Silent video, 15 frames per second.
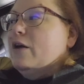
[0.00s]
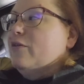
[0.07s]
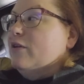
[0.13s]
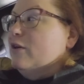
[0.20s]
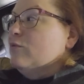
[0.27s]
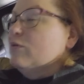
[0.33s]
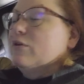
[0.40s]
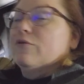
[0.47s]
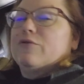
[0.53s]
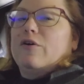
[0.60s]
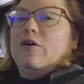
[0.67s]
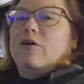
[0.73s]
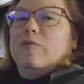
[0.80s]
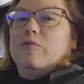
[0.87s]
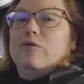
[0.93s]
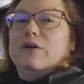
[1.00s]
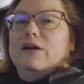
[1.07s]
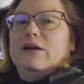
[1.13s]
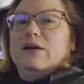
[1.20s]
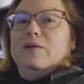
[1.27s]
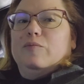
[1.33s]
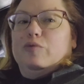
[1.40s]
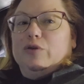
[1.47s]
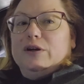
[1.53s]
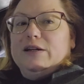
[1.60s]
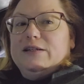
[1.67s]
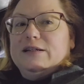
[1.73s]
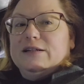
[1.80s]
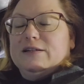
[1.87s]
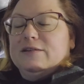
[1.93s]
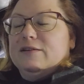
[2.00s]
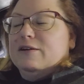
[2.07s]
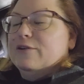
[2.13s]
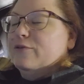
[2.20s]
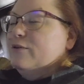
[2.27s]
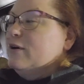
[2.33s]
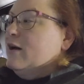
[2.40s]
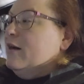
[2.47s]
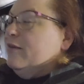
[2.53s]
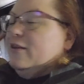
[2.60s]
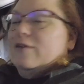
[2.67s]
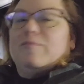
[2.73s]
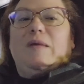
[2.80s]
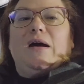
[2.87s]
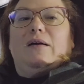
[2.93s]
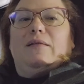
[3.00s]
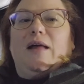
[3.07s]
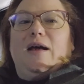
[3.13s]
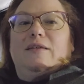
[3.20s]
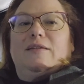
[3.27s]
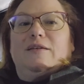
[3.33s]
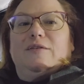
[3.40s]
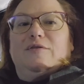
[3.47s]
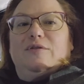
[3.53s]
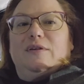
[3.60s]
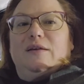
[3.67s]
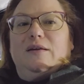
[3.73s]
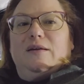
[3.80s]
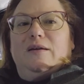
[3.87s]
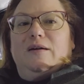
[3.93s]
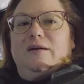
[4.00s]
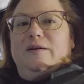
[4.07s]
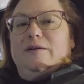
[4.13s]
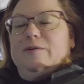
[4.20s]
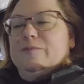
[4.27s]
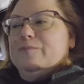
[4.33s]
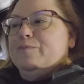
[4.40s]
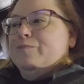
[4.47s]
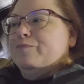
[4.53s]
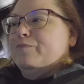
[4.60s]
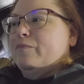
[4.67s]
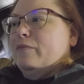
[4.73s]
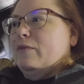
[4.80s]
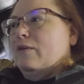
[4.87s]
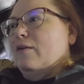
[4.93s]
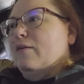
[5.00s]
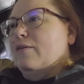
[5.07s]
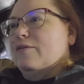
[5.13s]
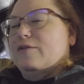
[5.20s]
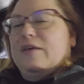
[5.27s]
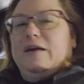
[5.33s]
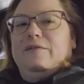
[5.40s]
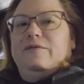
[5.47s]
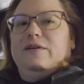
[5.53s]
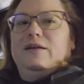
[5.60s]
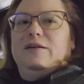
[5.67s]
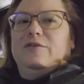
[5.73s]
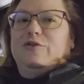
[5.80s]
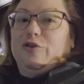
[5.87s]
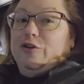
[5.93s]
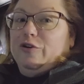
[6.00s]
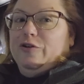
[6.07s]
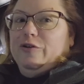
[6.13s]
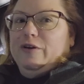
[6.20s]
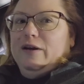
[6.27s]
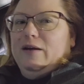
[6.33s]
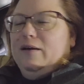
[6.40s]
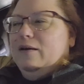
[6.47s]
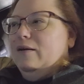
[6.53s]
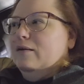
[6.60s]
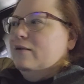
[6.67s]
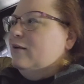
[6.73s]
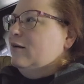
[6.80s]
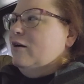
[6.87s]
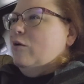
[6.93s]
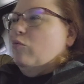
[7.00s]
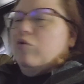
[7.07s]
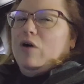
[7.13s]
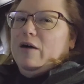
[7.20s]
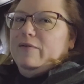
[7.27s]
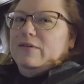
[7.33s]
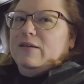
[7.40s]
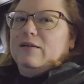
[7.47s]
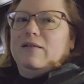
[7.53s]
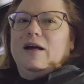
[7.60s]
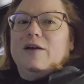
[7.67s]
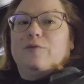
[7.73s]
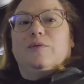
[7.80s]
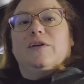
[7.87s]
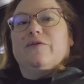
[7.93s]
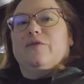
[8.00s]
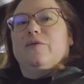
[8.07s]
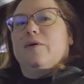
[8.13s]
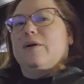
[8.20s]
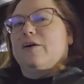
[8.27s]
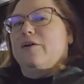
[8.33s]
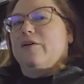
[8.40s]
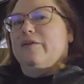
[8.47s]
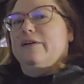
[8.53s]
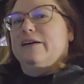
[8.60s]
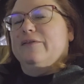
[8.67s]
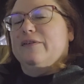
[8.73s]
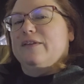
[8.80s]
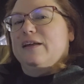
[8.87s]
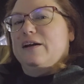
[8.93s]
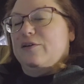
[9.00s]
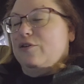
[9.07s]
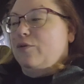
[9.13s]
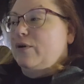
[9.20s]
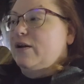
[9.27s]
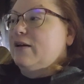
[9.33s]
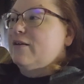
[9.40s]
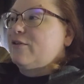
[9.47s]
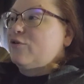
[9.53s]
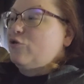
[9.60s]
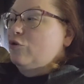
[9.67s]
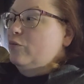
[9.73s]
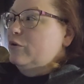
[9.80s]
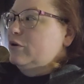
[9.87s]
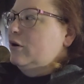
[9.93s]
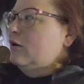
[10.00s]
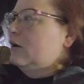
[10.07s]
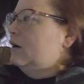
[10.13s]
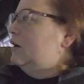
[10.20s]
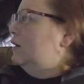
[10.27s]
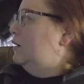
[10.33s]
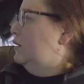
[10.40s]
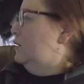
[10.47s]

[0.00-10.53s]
These windows are pretty tinted, though. This back glass is the safety, security, privacy glass, whatever you want to call it and everything. So it is super dark.